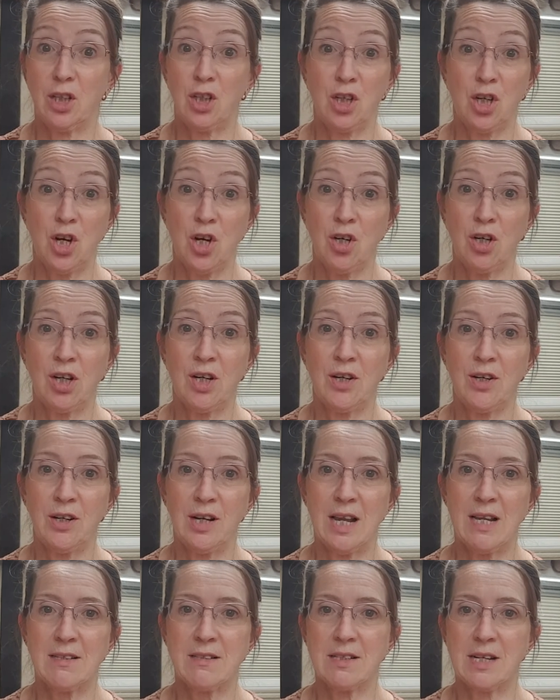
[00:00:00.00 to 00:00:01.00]
cocoa
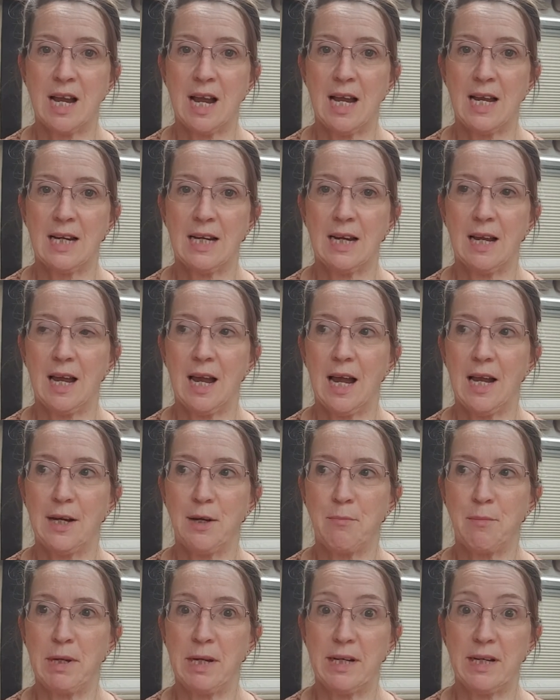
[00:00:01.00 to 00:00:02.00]
last night and I
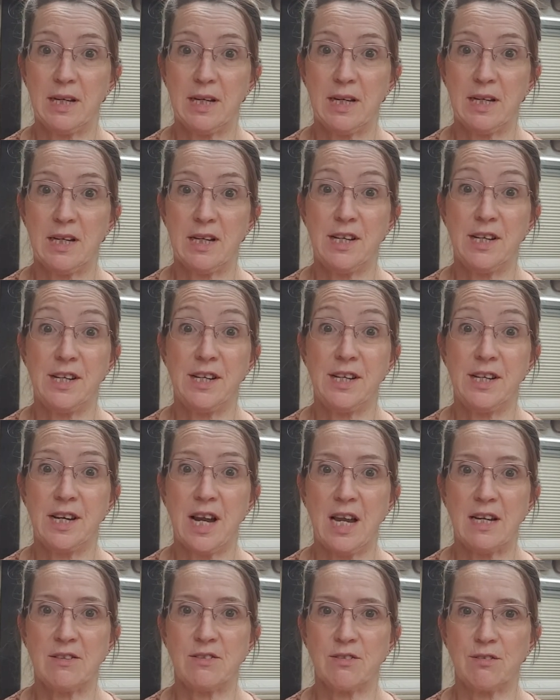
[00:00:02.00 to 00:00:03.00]
made a
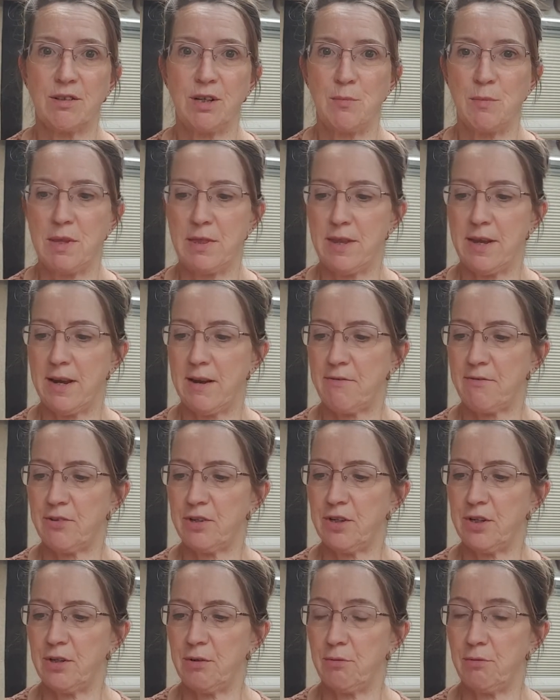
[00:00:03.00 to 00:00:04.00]
nice cream in the
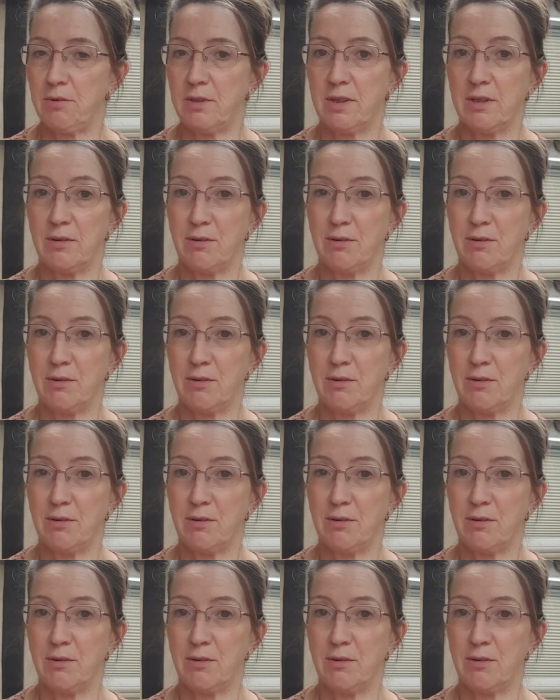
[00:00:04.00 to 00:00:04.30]
afternoon,